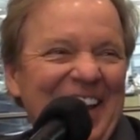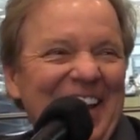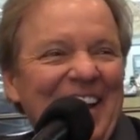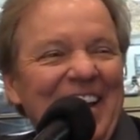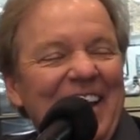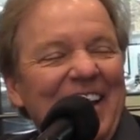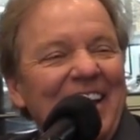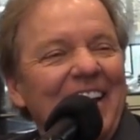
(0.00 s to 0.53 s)

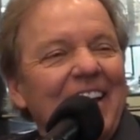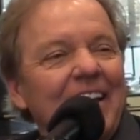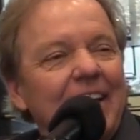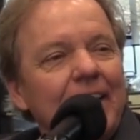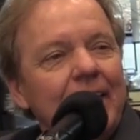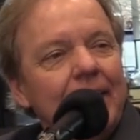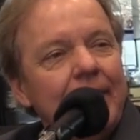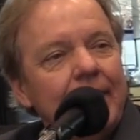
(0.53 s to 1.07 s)
Cammy
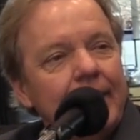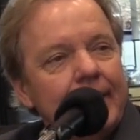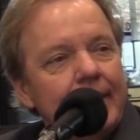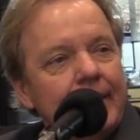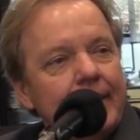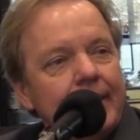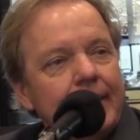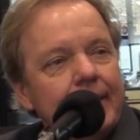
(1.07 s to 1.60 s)
has
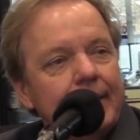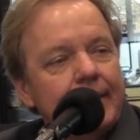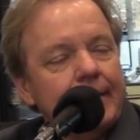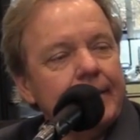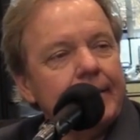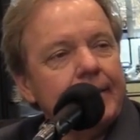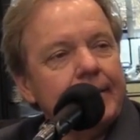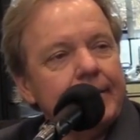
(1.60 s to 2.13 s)
cheered for the
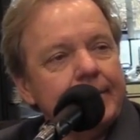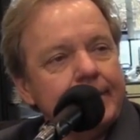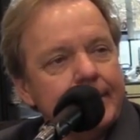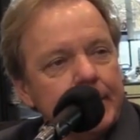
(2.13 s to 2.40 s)
University of